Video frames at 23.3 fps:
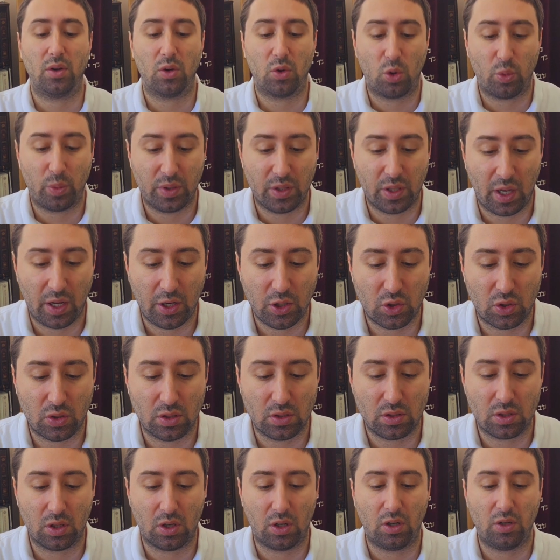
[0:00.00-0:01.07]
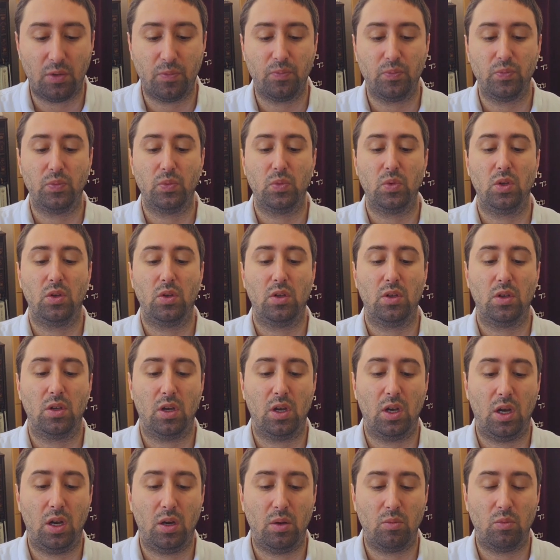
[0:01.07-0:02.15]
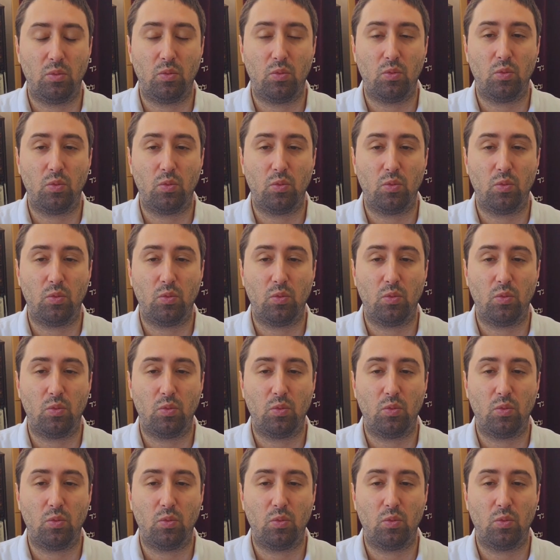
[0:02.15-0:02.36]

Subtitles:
or be dangerous to her.